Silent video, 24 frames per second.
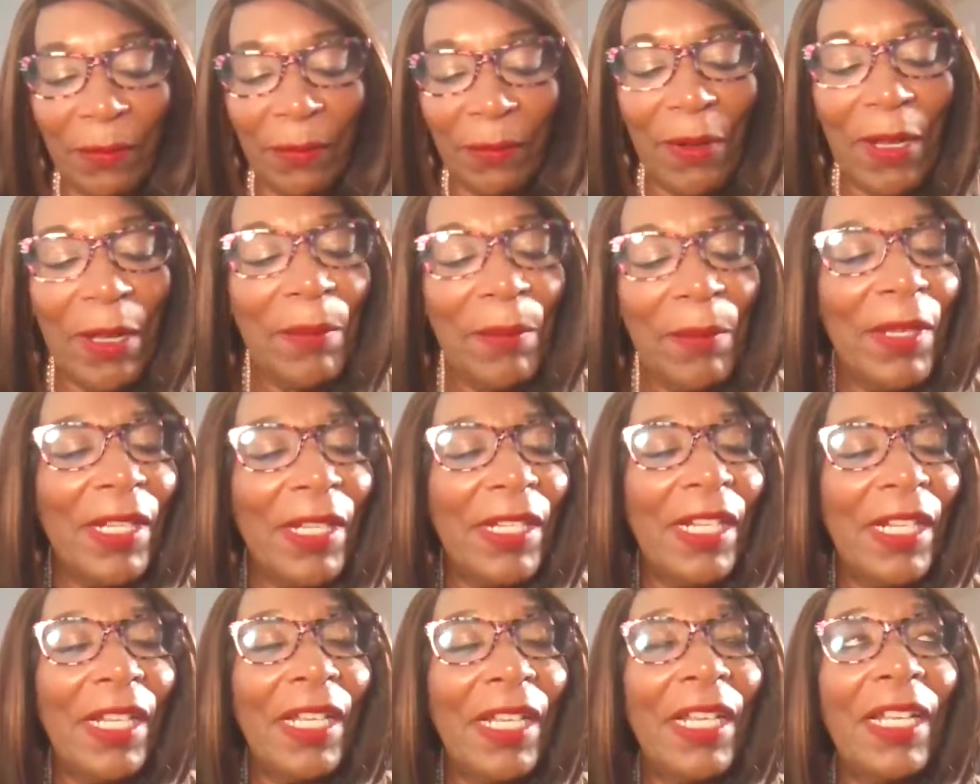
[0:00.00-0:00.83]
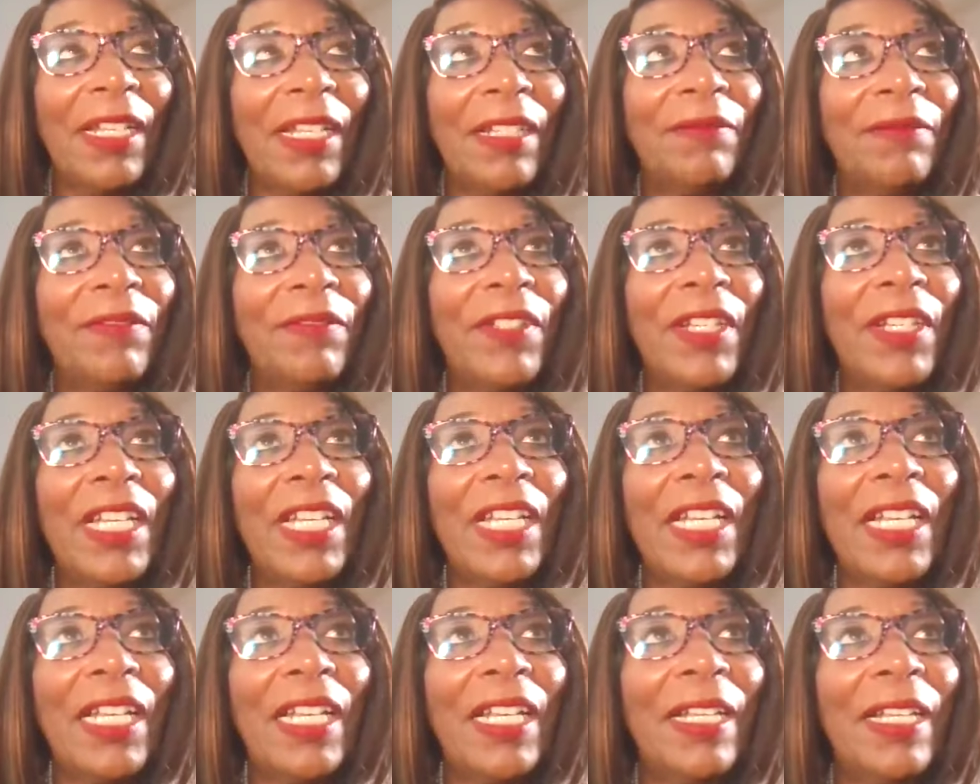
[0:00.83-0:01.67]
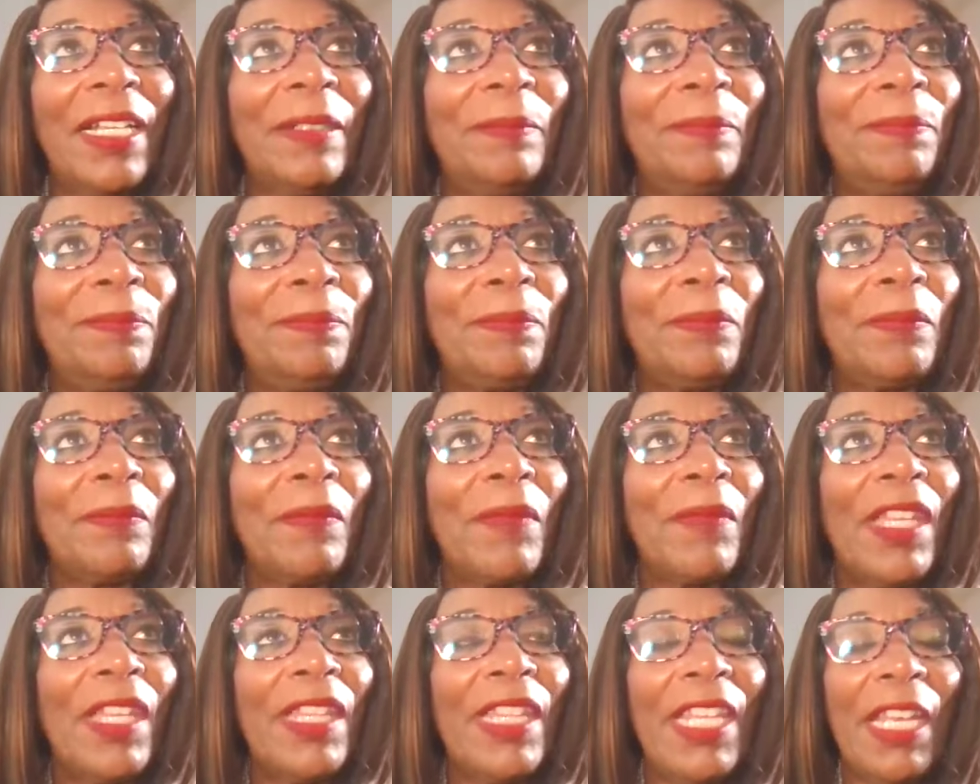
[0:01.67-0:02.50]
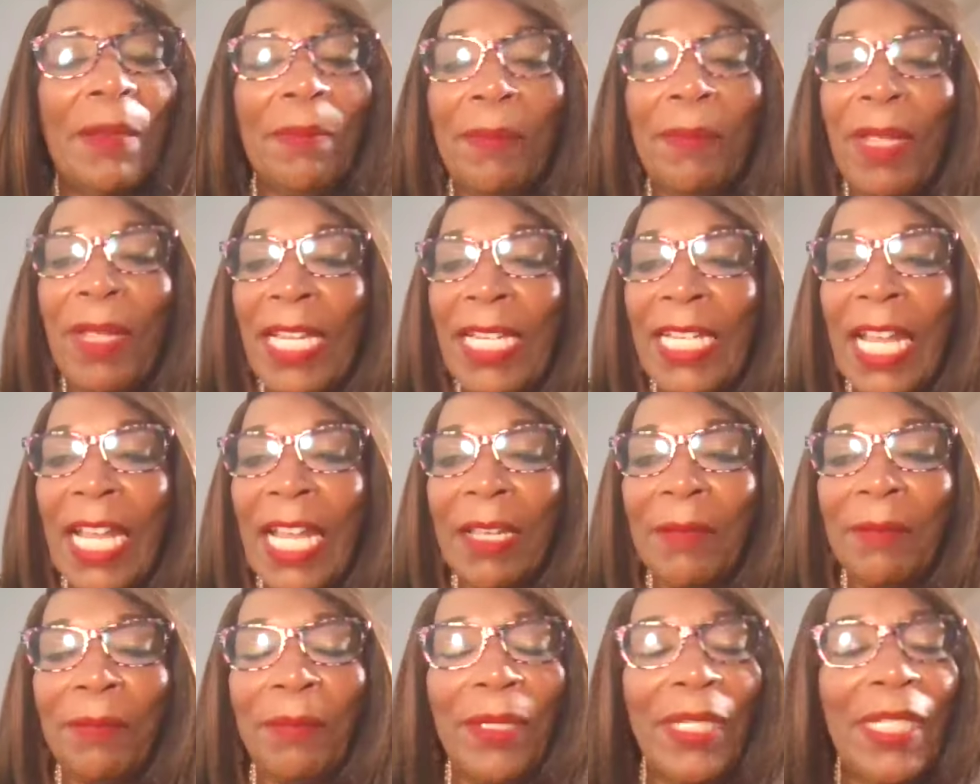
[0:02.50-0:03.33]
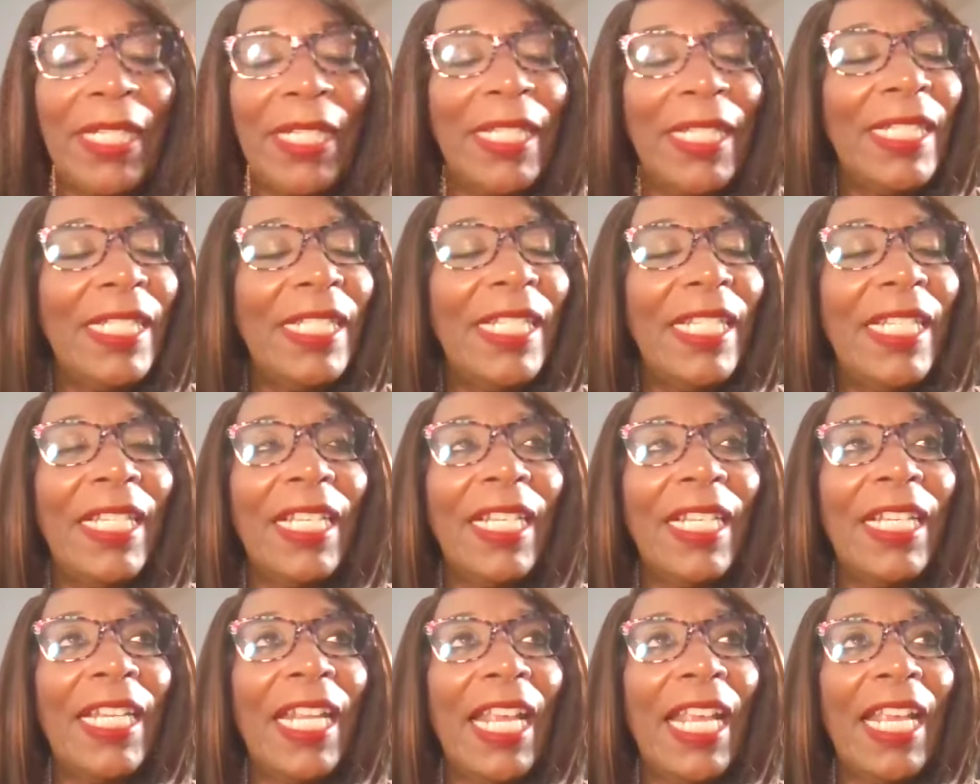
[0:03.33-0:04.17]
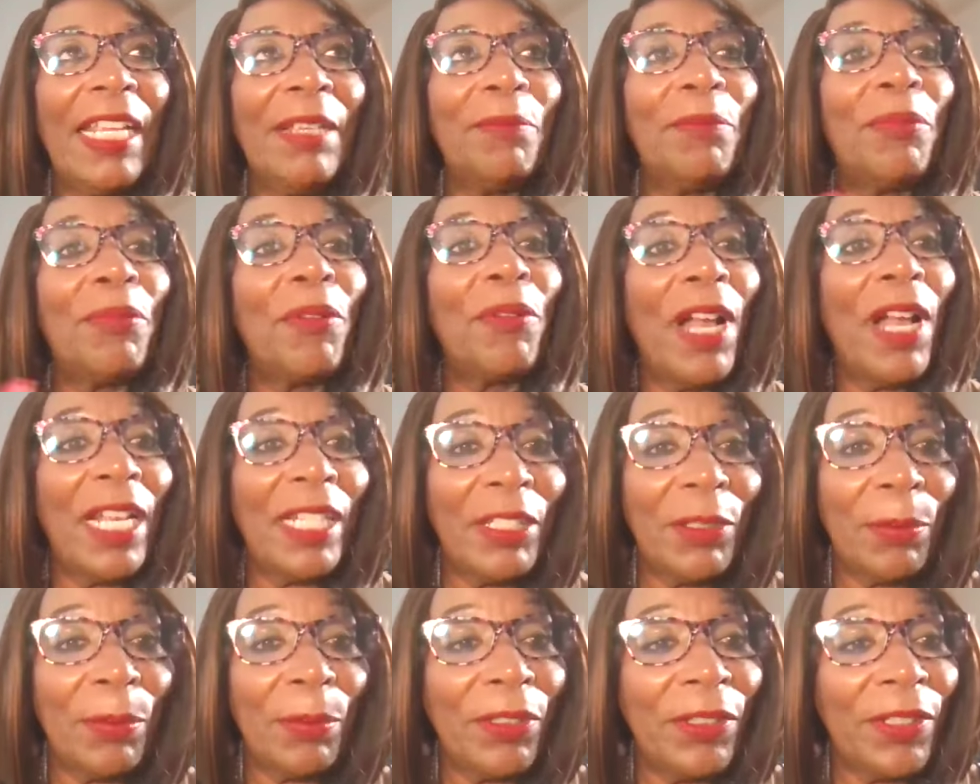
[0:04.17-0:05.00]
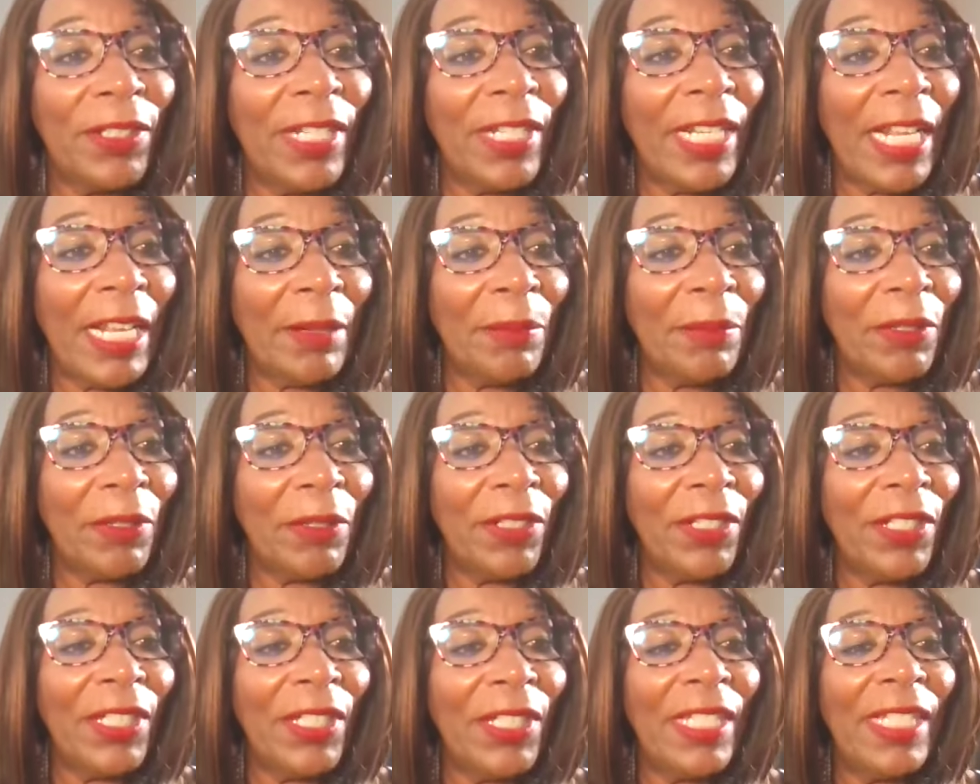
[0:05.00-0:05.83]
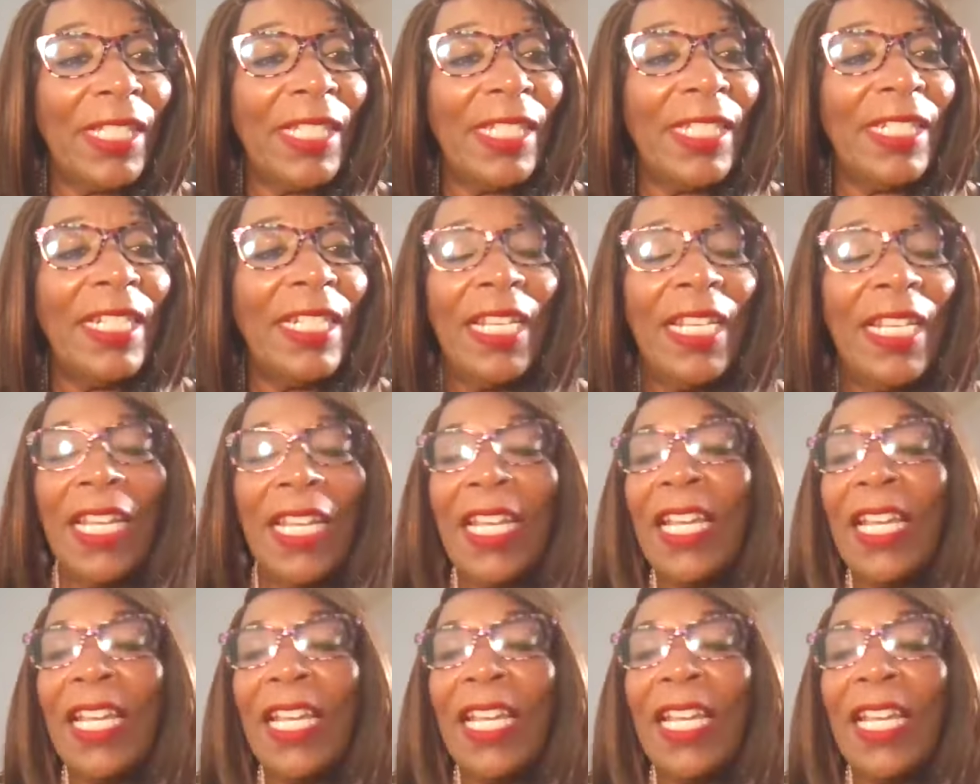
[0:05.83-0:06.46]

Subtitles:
women of that may not be in a prosperous neighborhood.